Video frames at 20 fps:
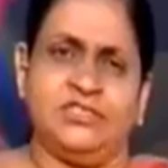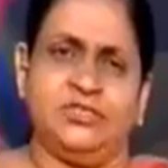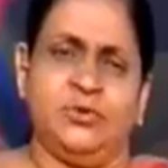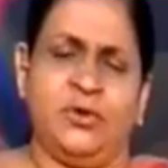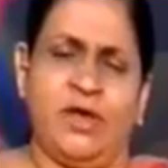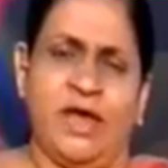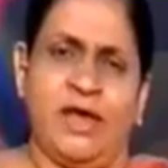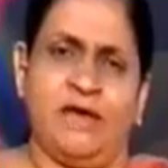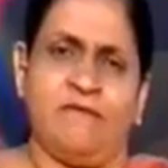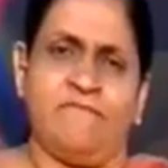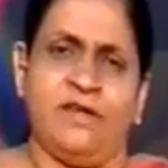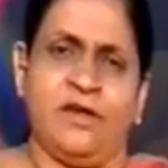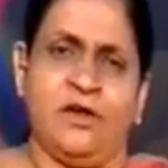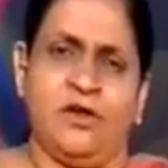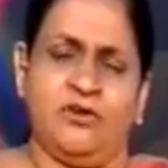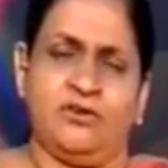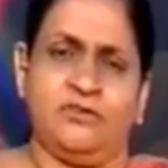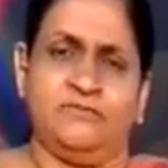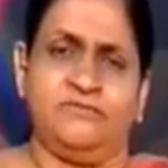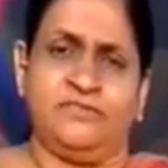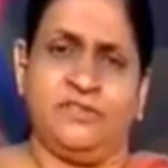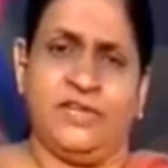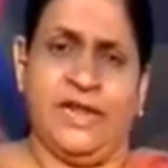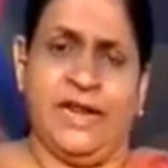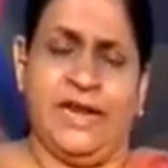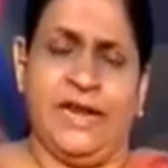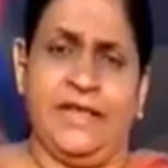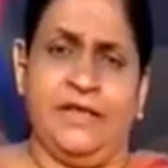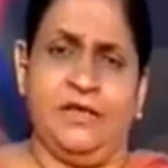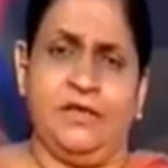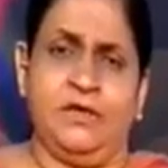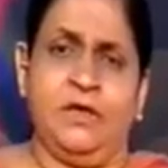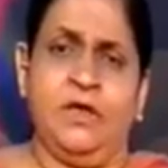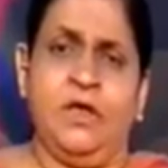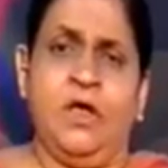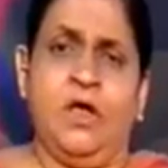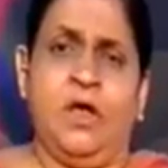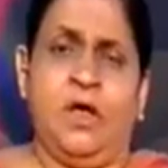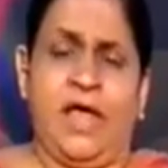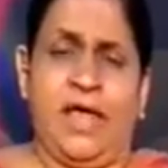to have a lot of training
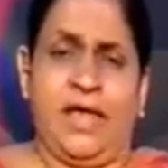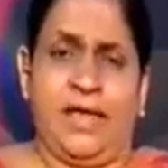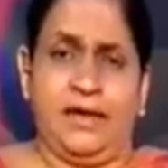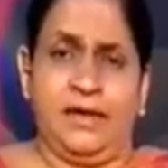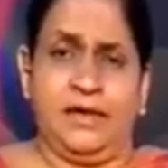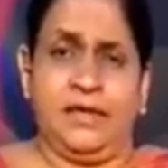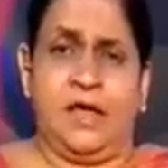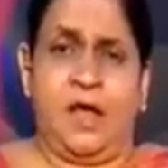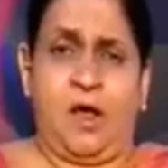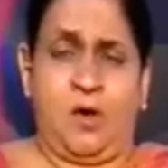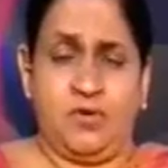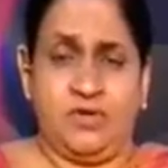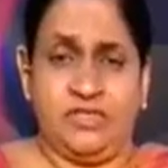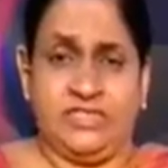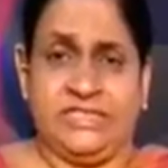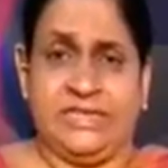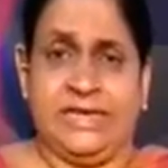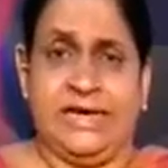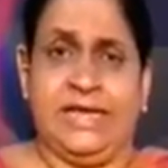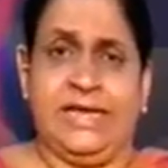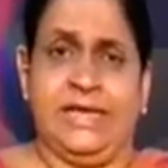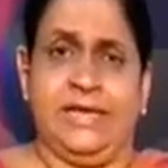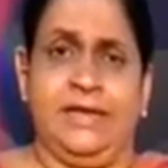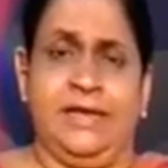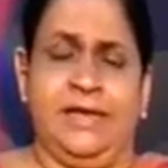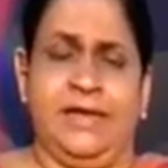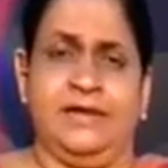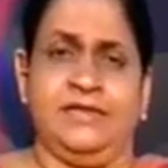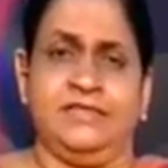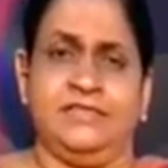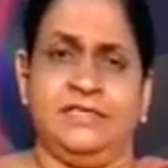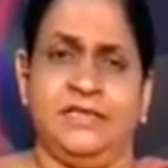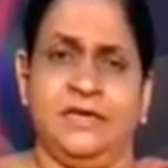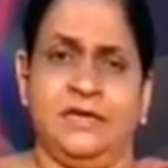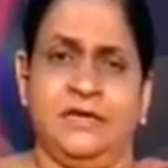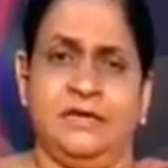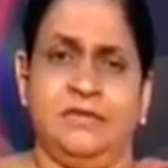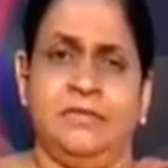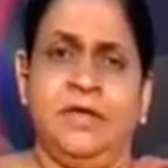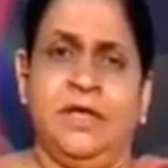and counseling,
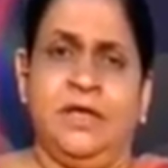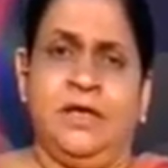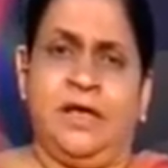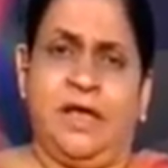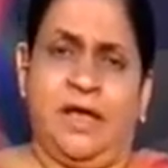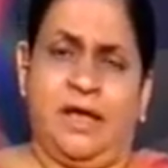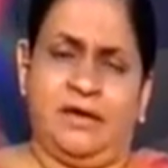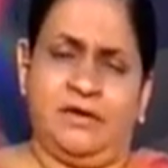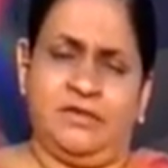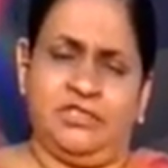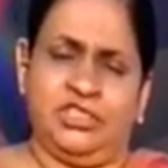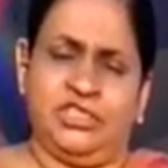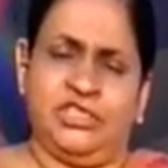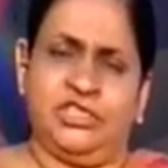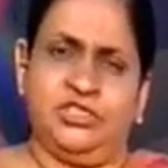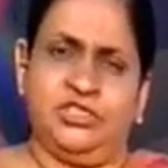and she